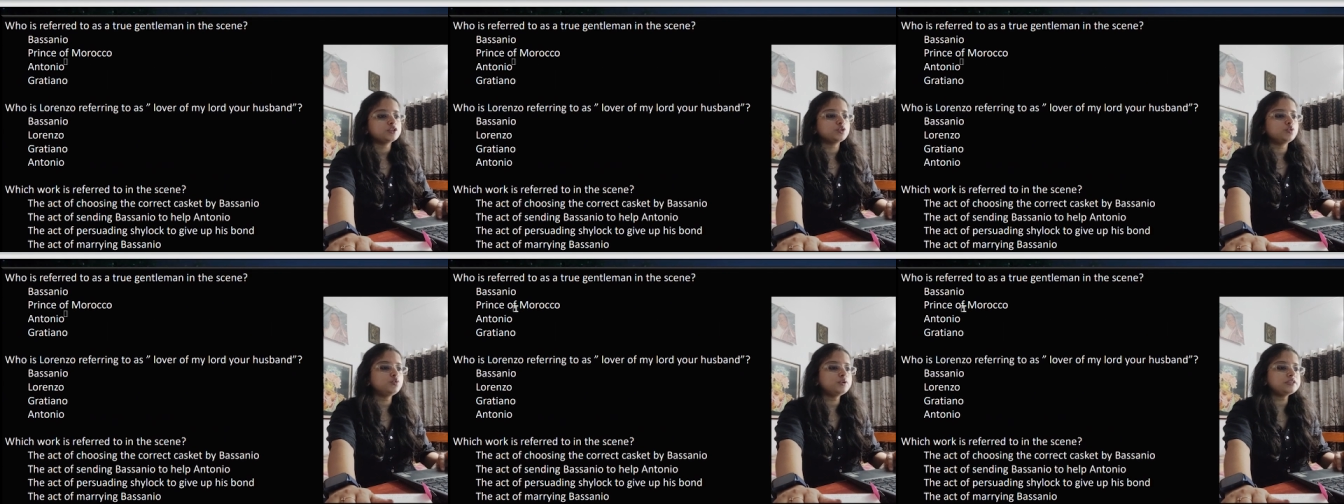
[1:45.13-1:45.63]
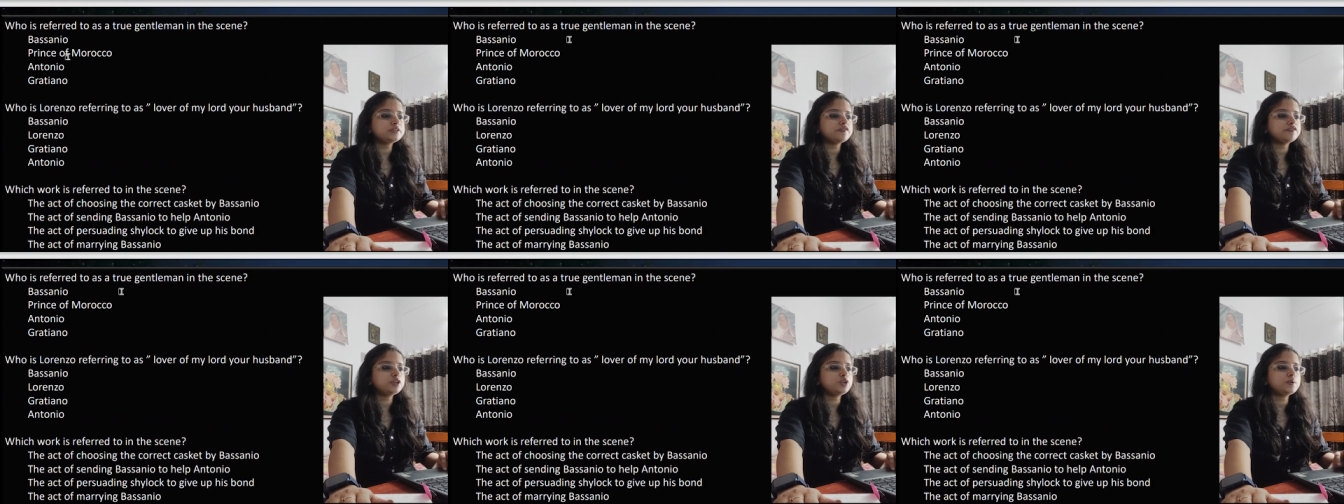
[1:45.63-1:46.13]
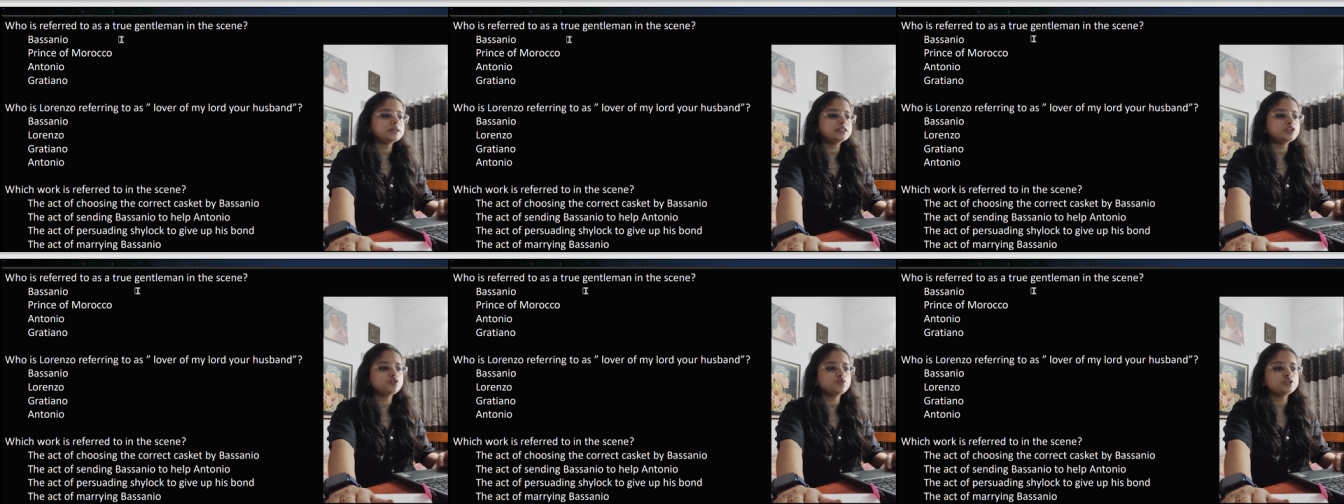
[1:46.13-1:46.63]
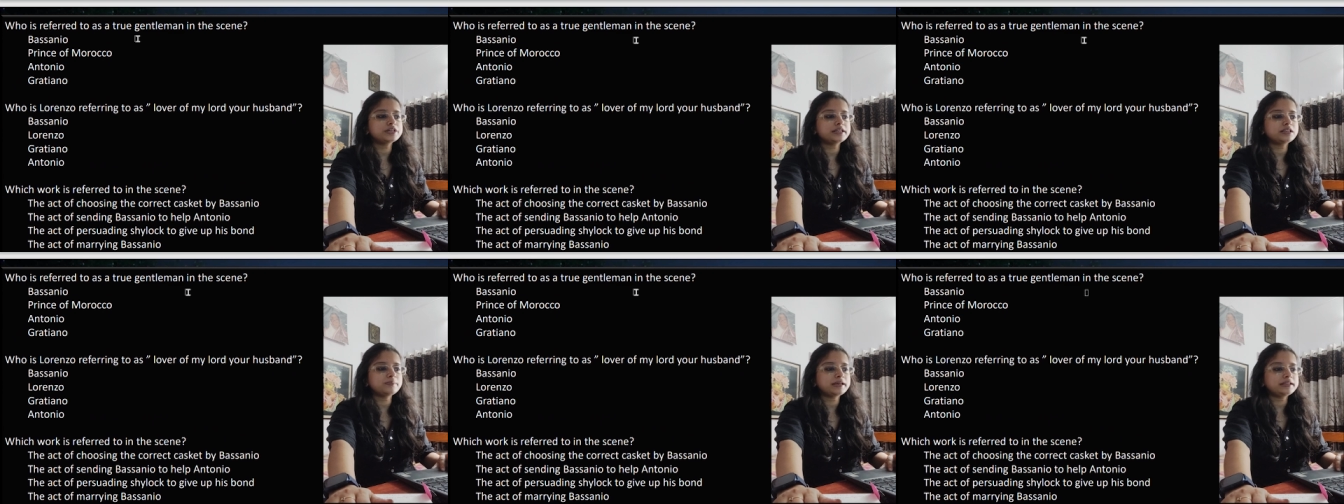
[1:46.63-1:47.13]
So, who is referred to as a true
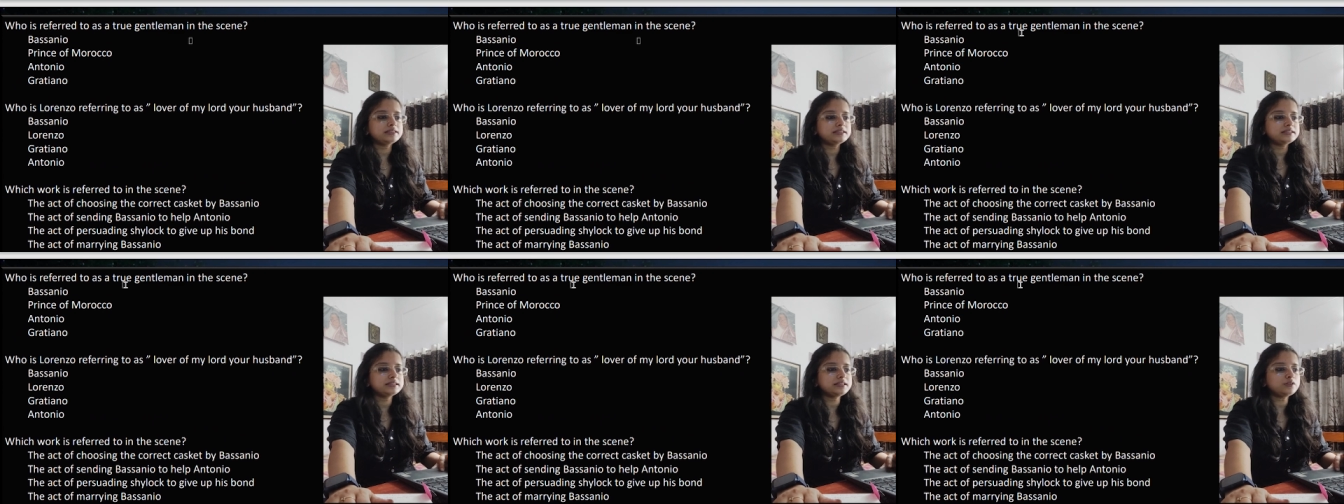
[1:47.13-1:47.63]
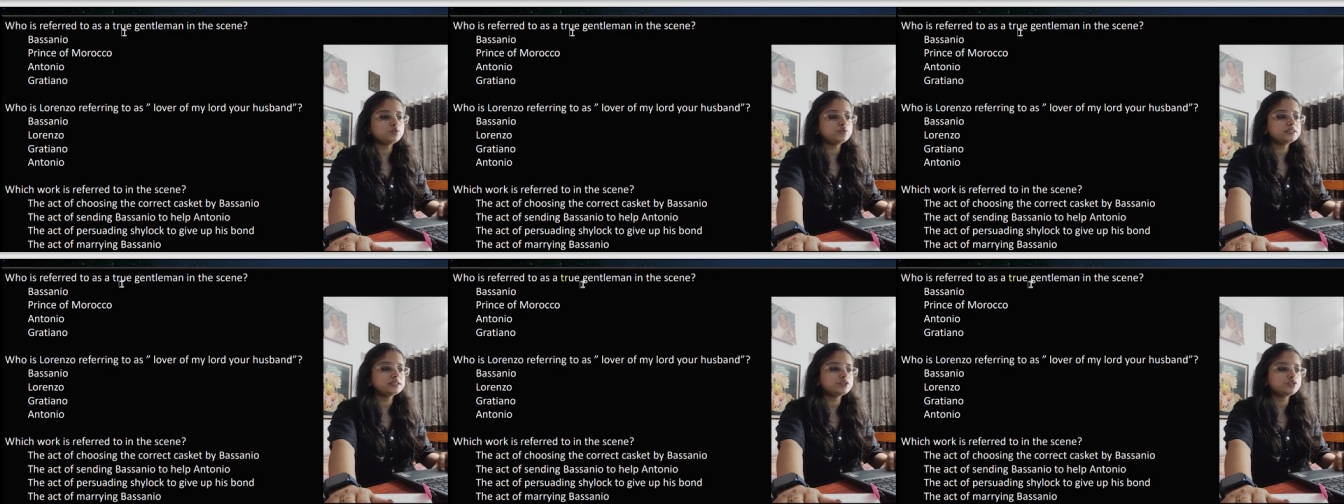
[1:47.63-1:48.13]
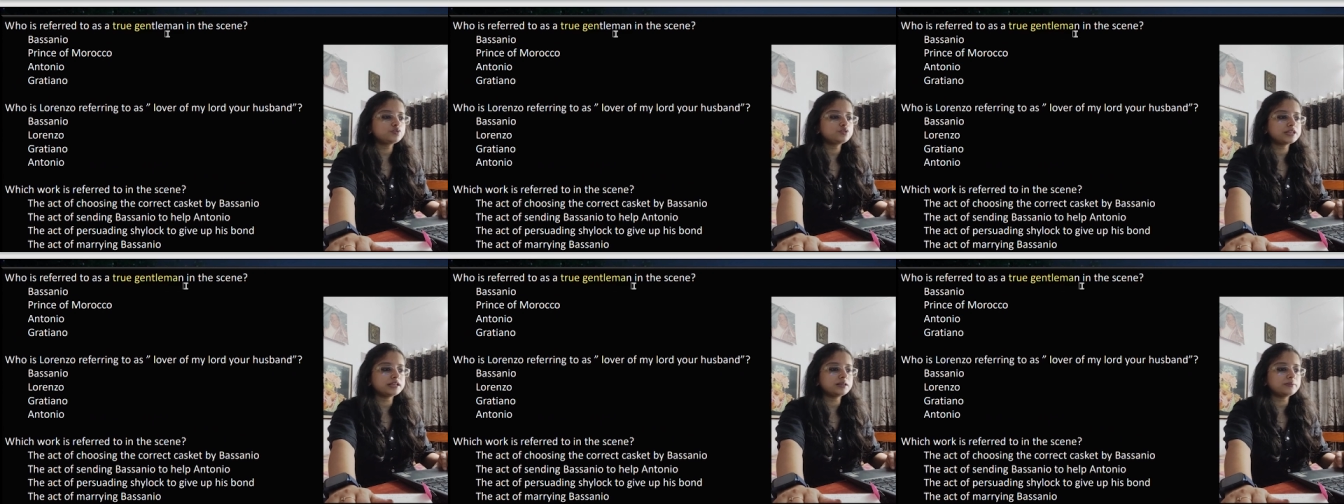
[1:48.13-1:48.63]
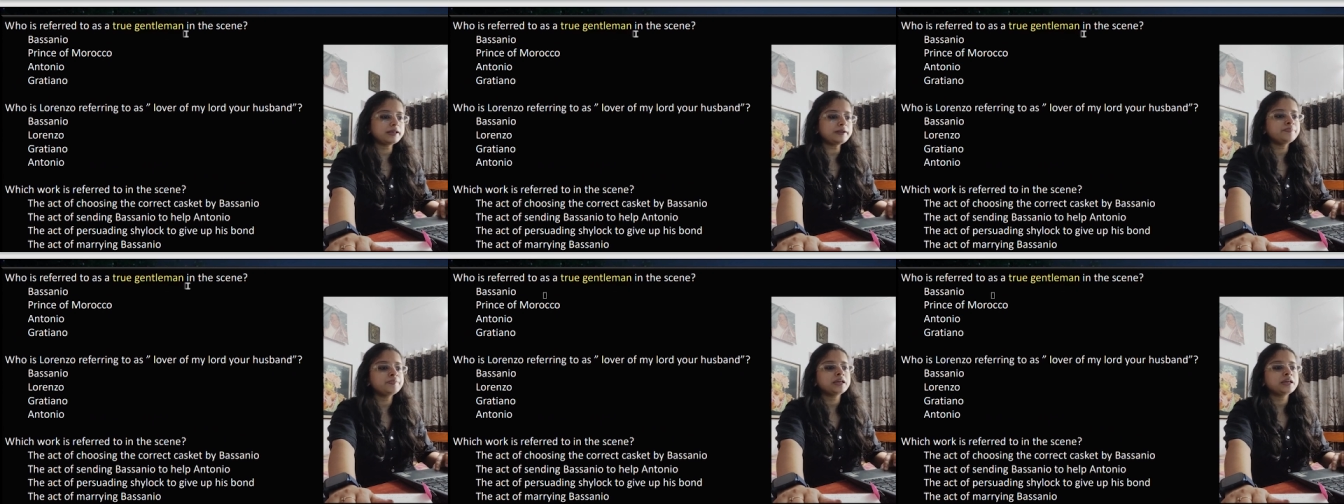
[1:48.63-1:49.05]
gentleman in this scene? Who is this true gentleman?